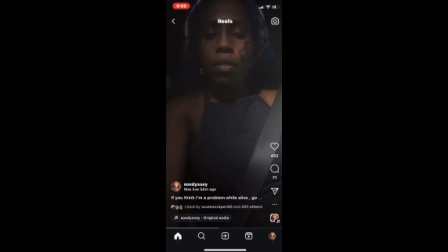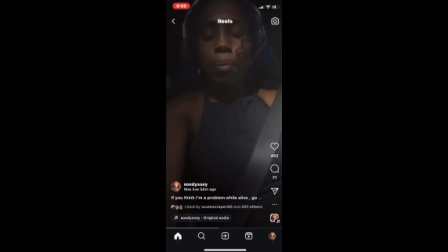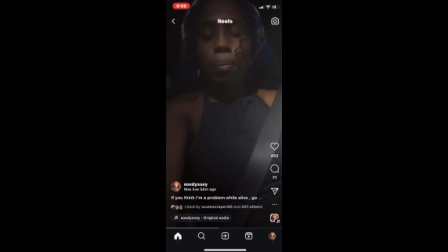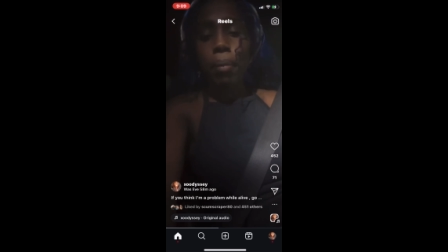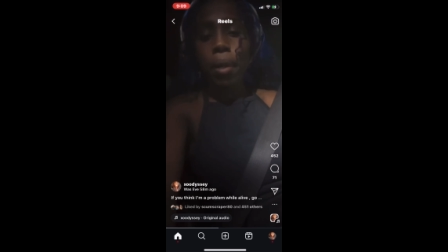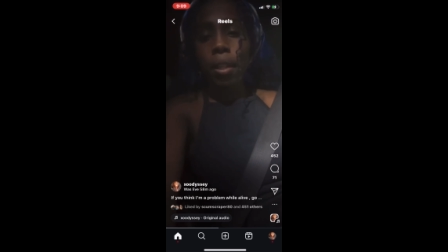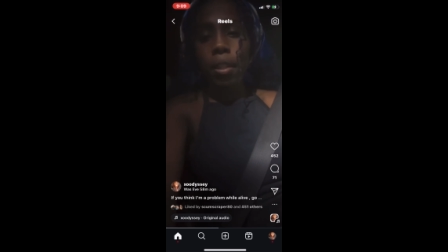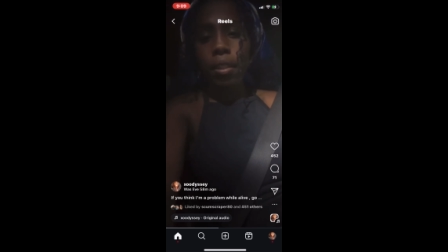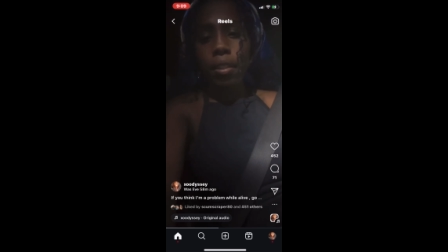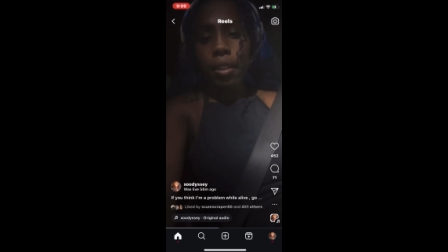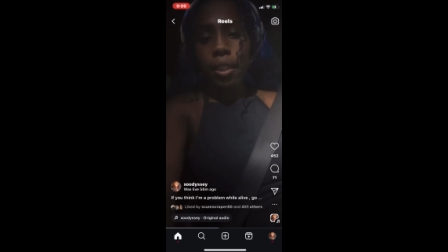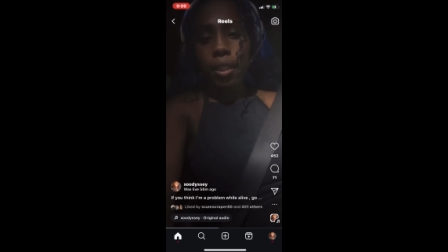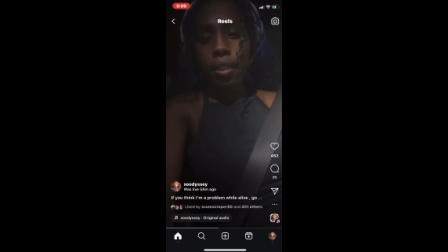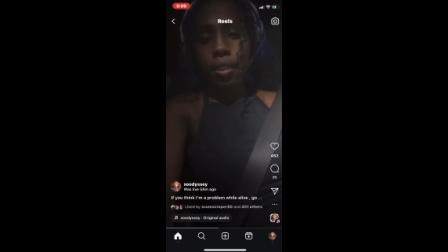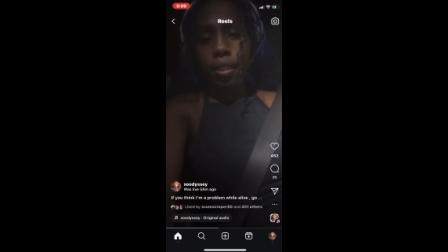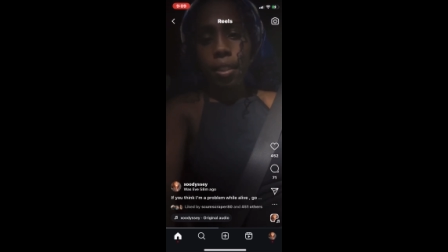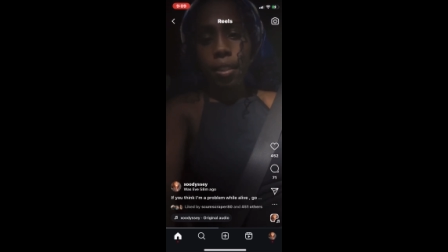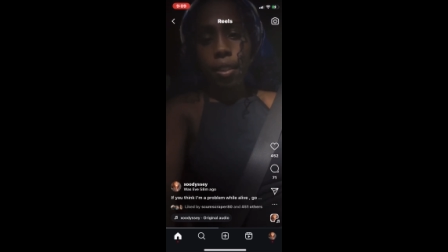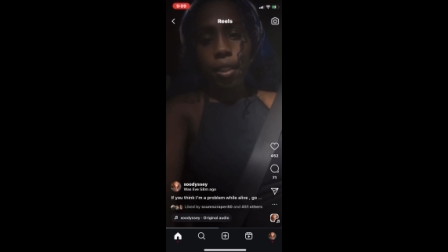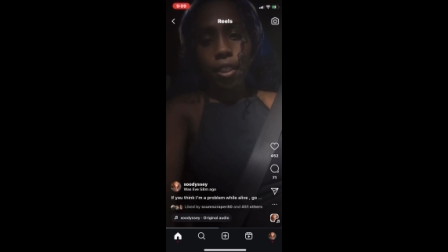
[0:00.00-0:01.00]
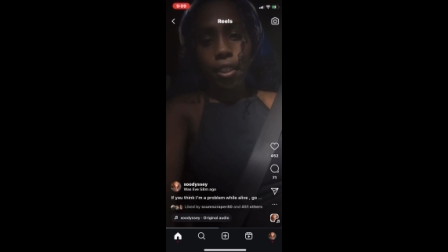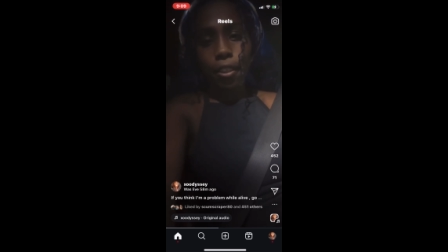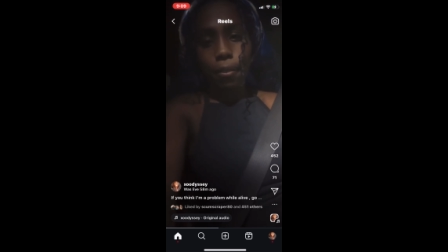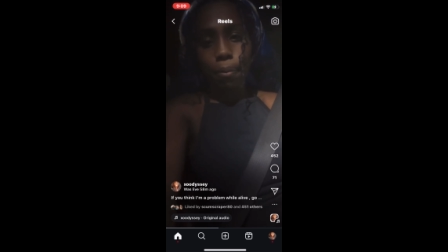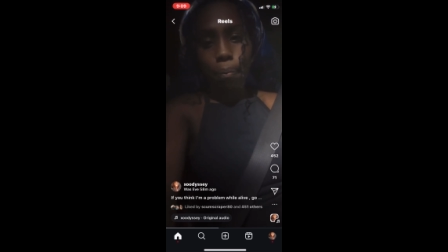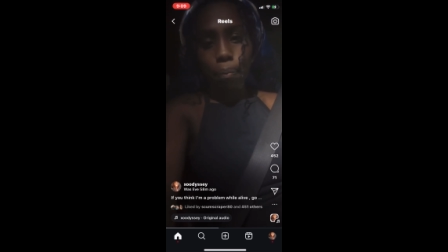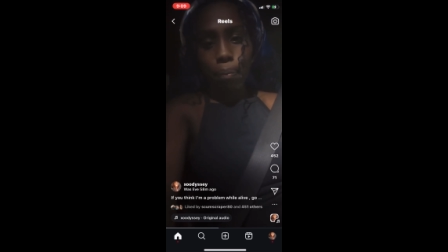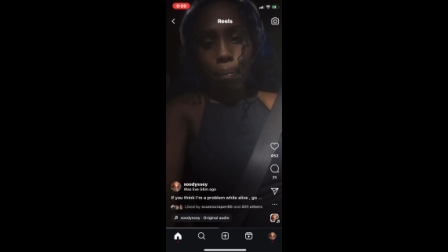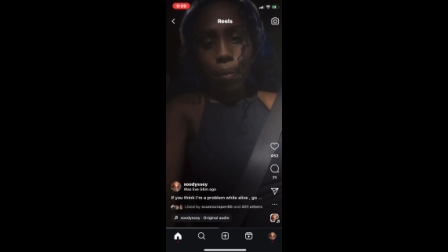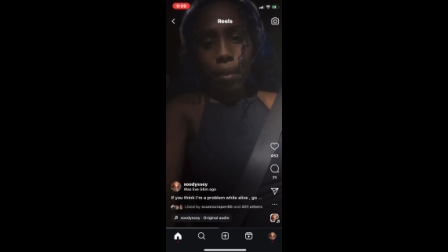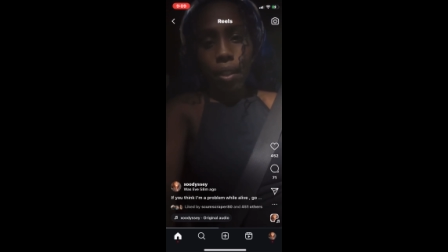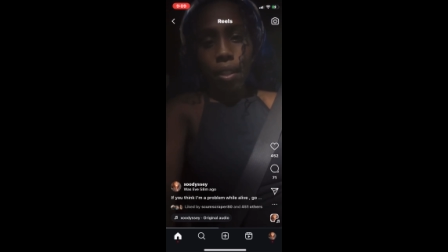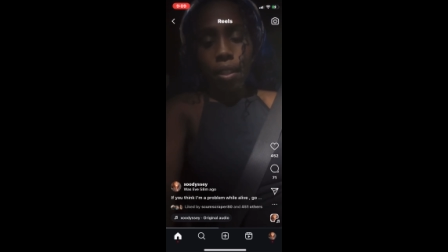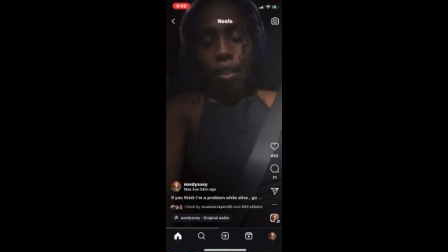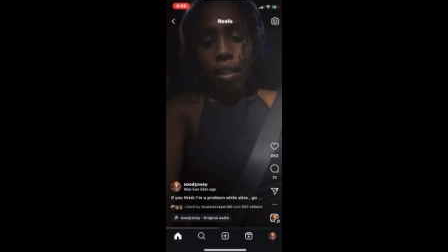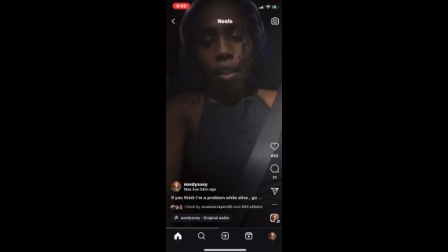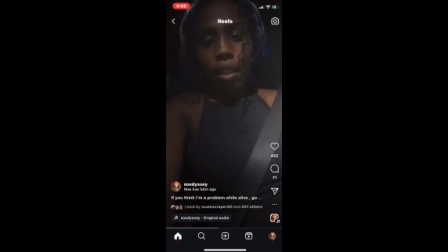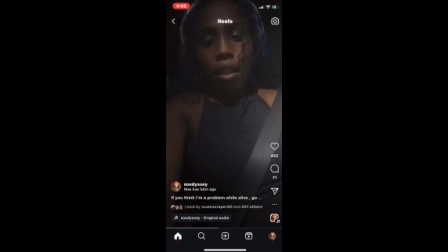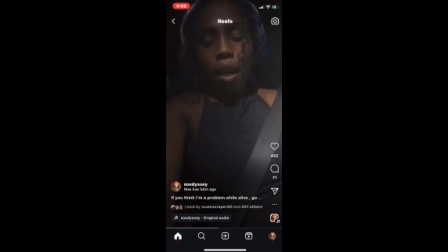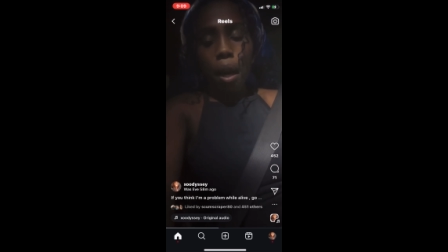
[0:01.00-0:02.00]
of a mother is either.
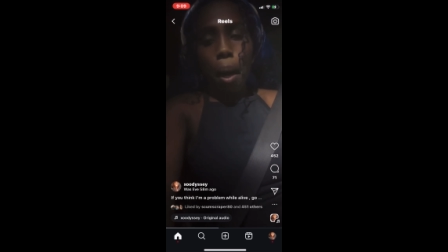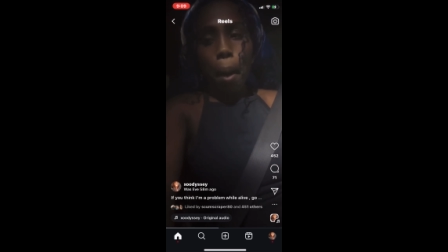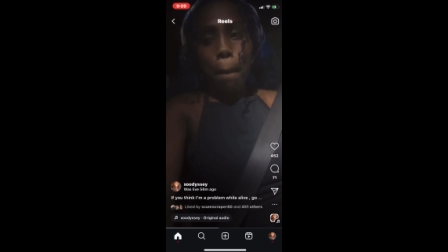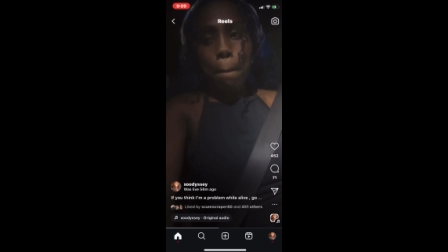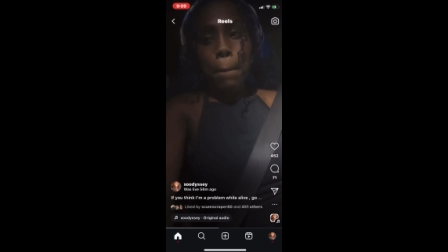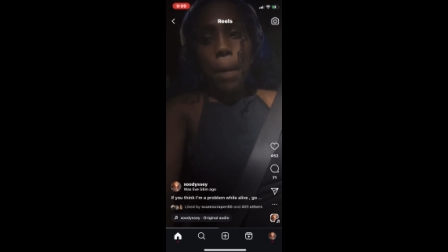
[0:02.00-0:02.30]
A